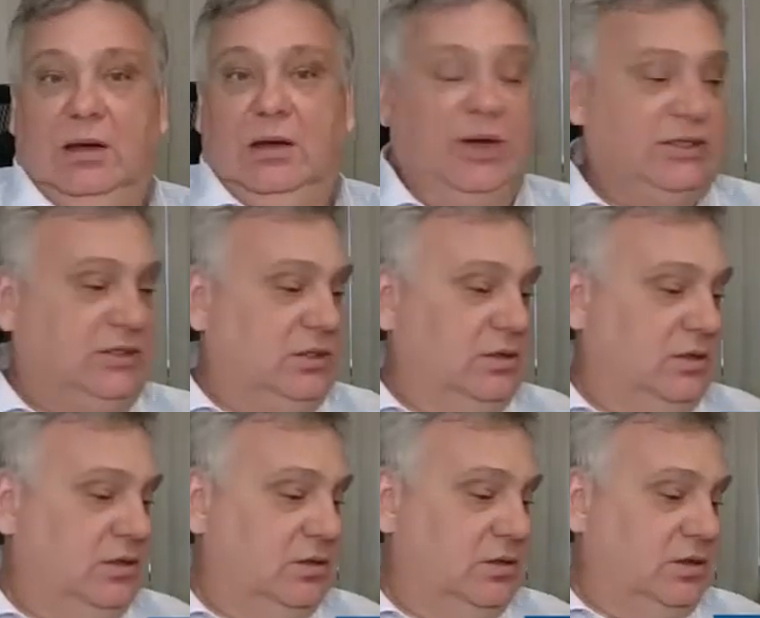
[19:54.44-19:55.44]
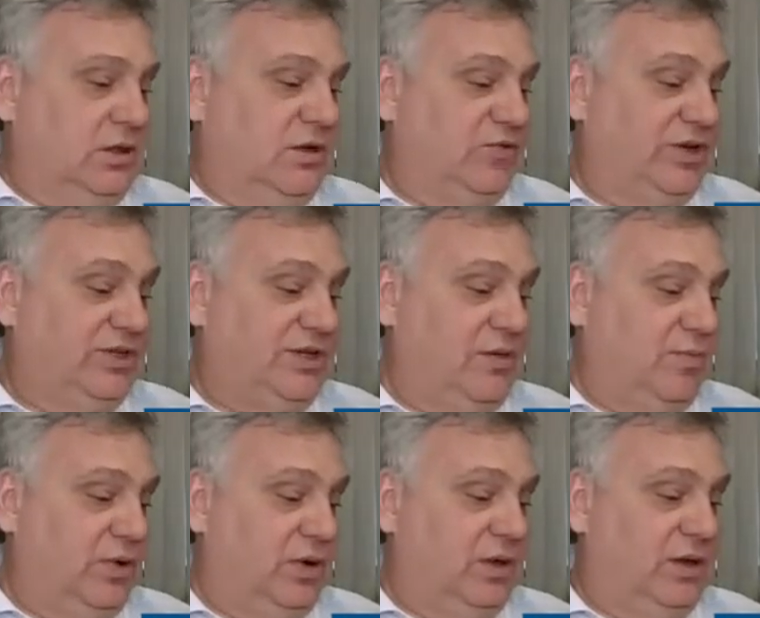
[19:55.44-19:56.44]
But for
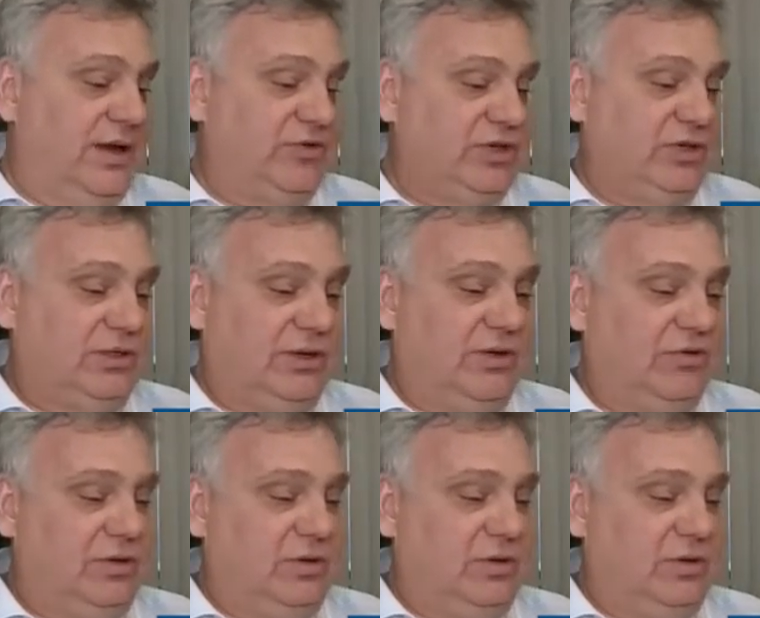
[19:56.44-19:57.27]
example, I recently